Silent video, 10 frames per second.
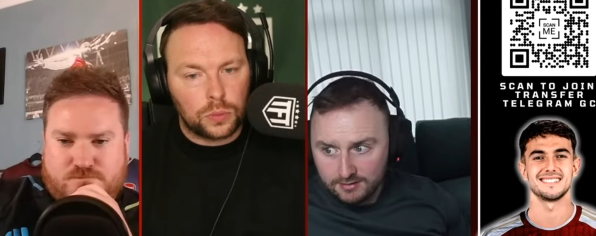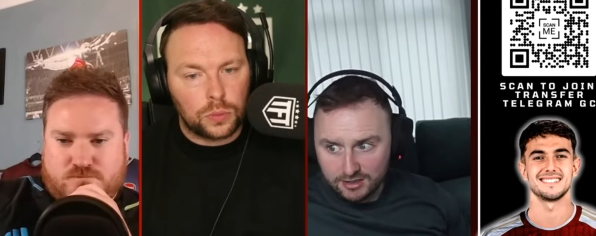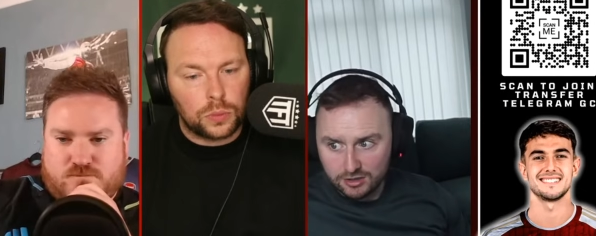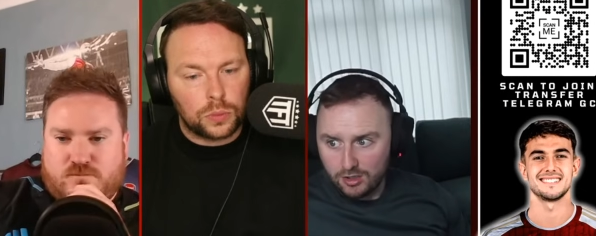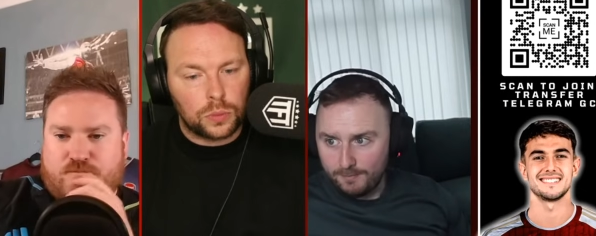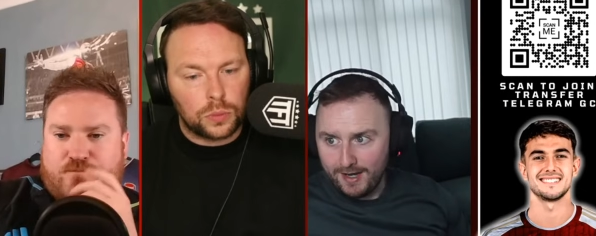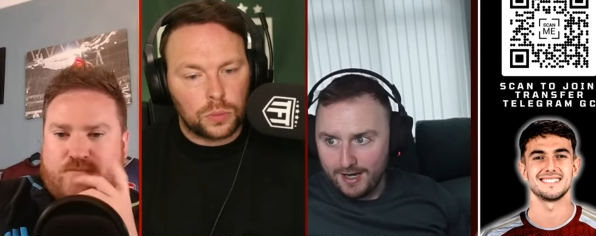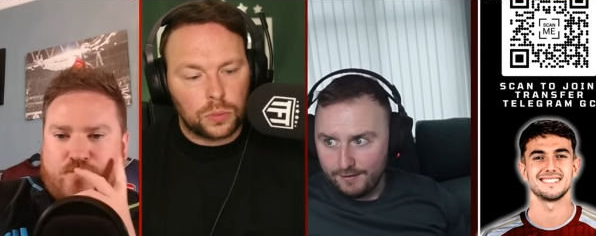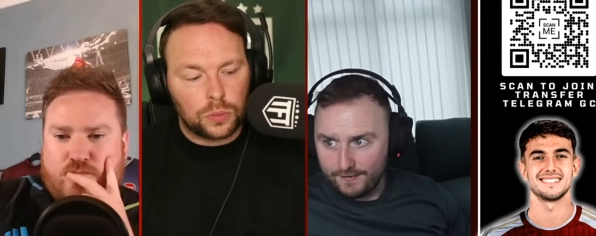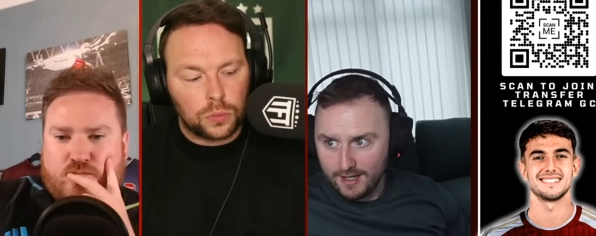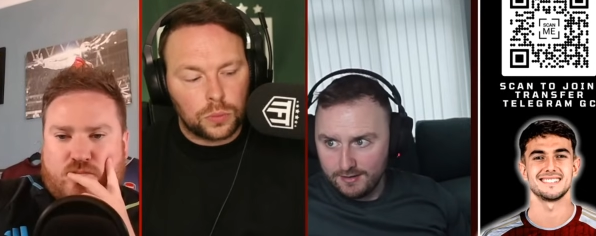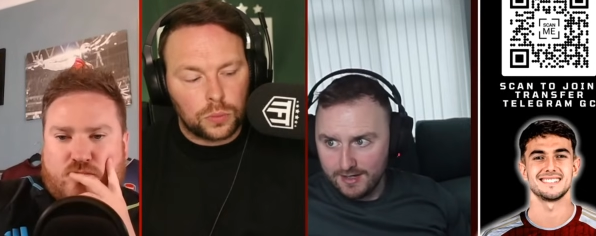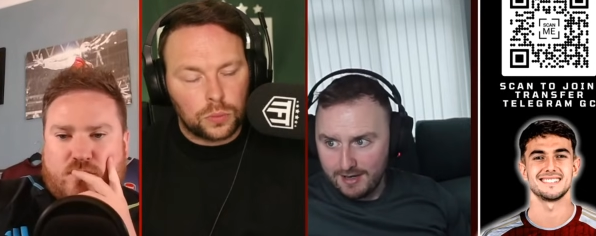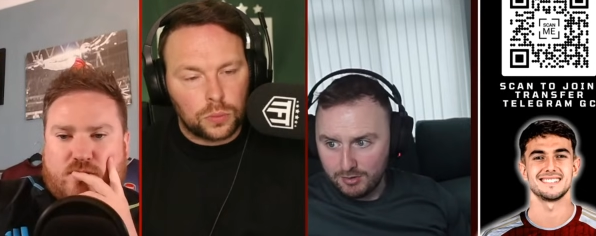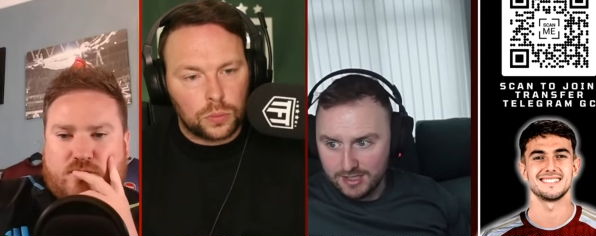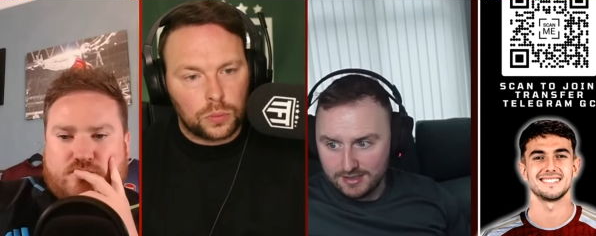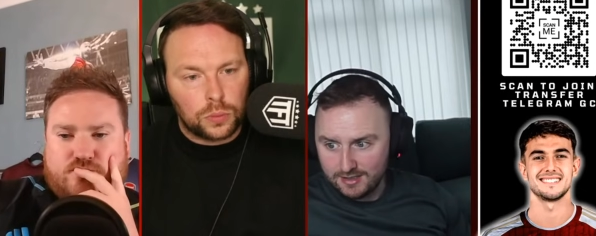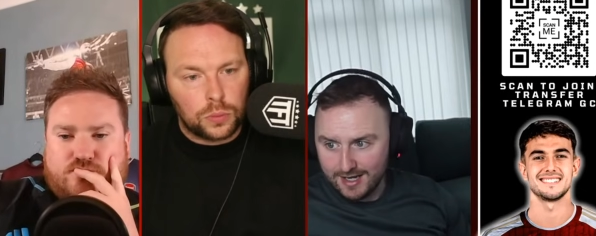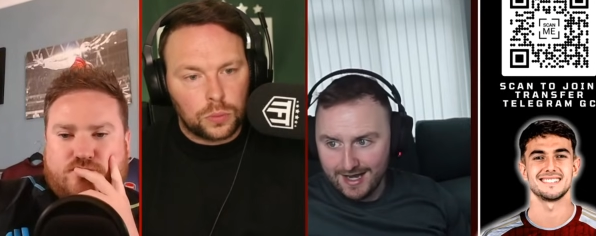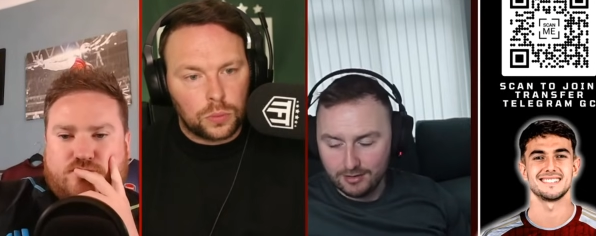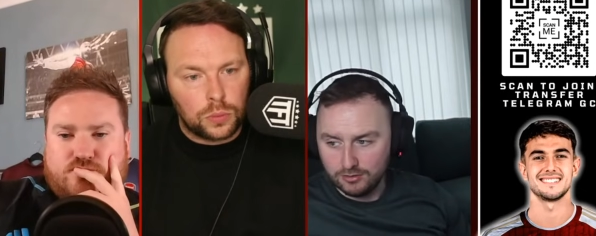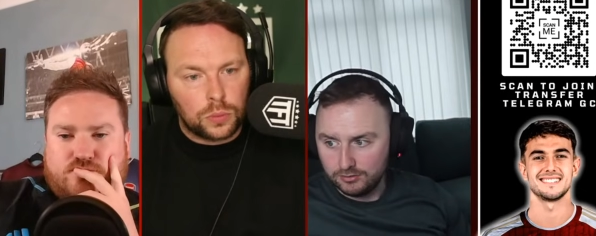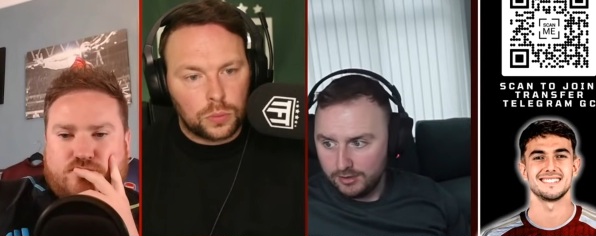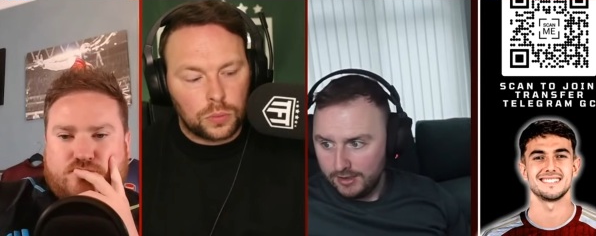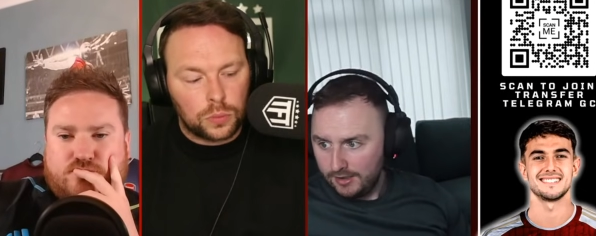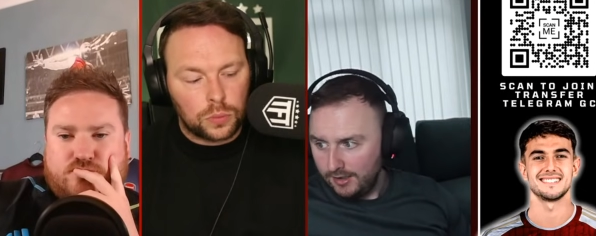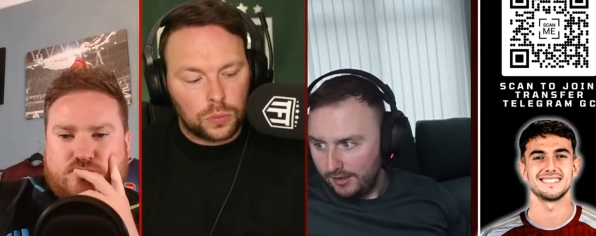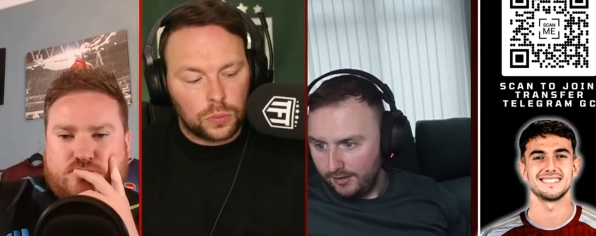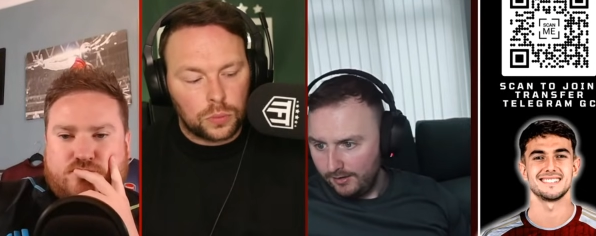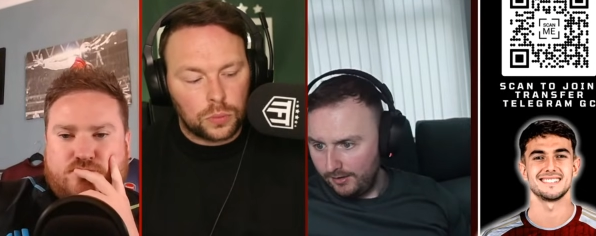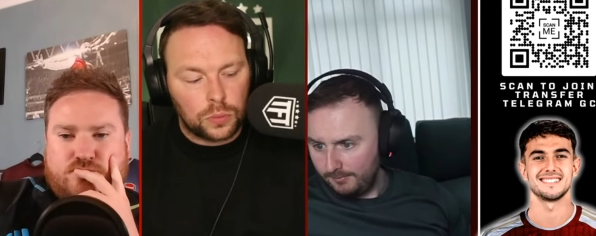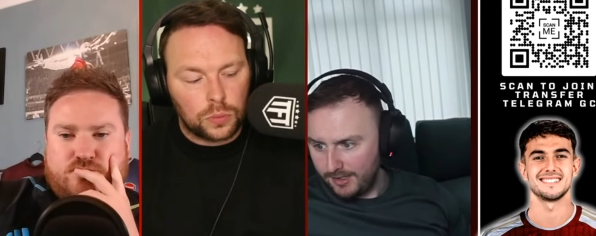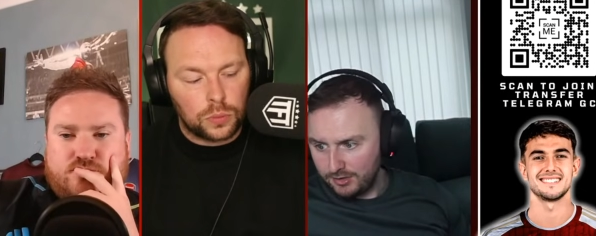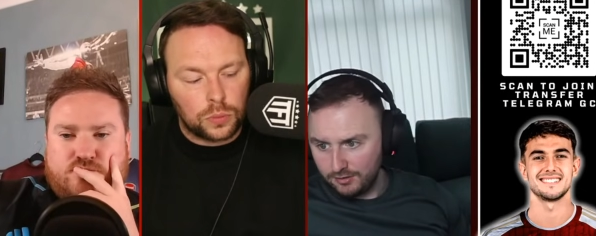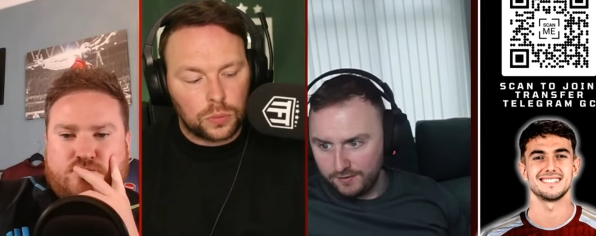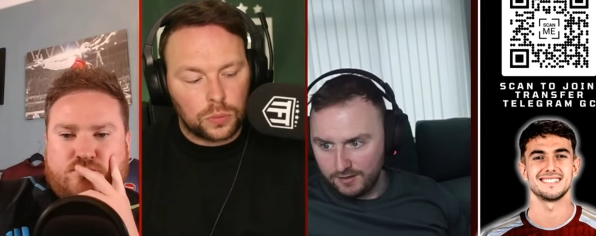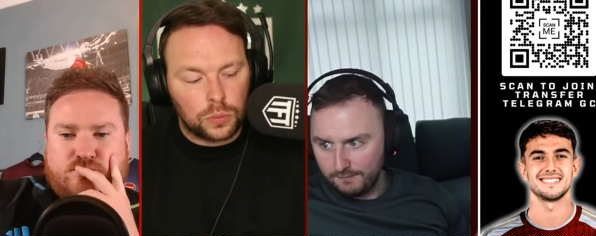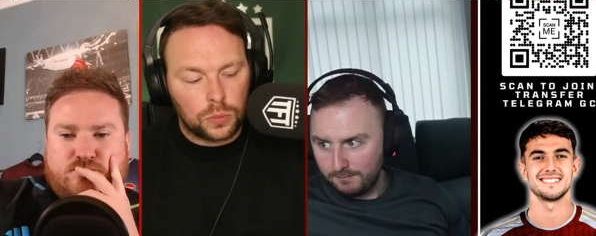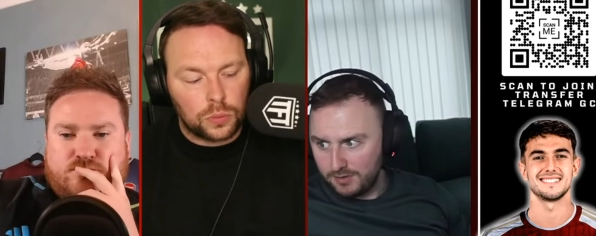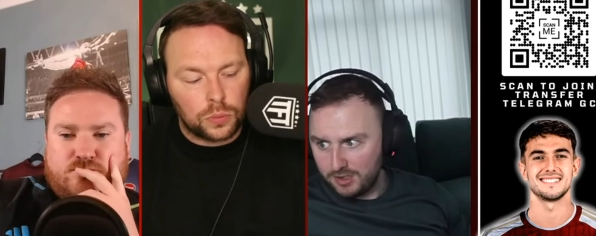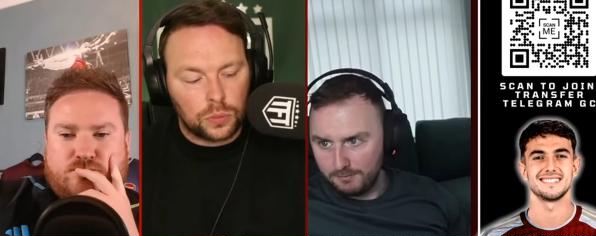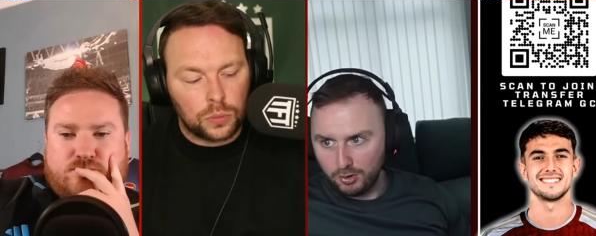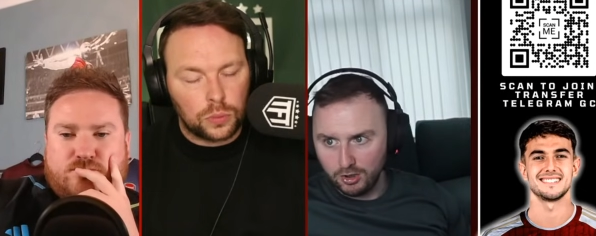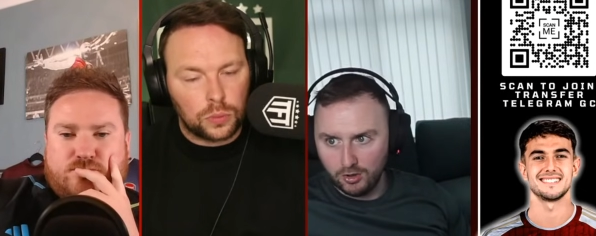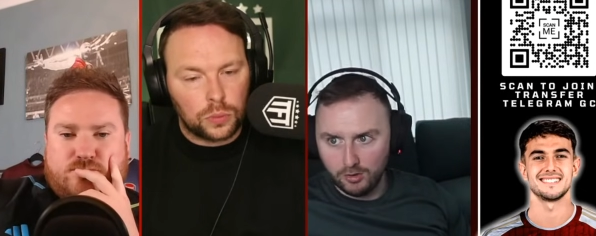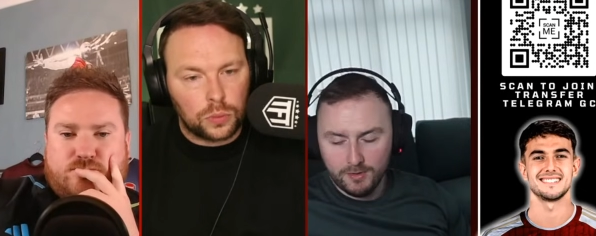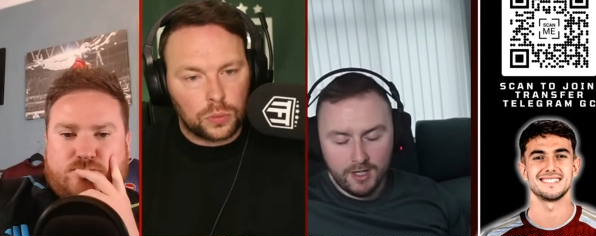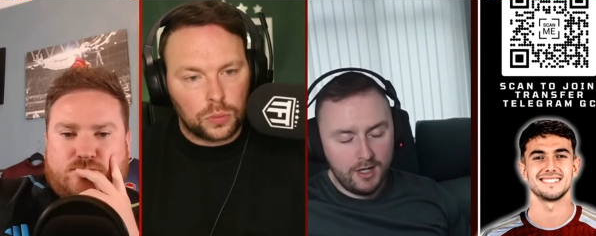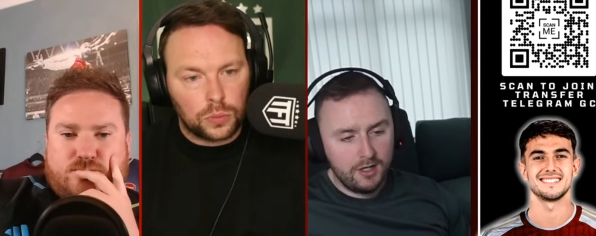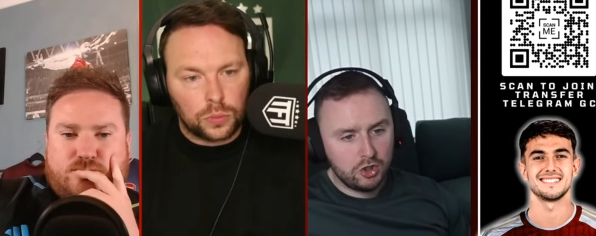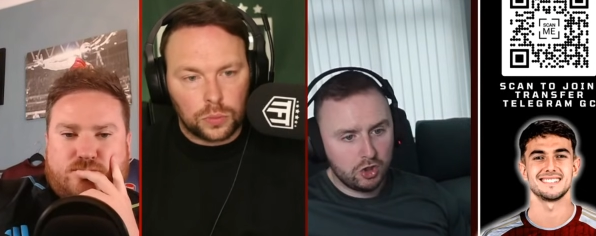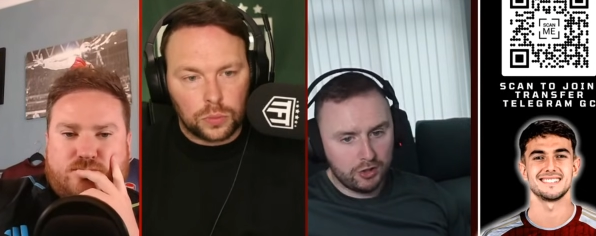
Speaker 1: this third party, I forget the name, but it is in the article. Um, I don't know if you can you can pull it up. Should a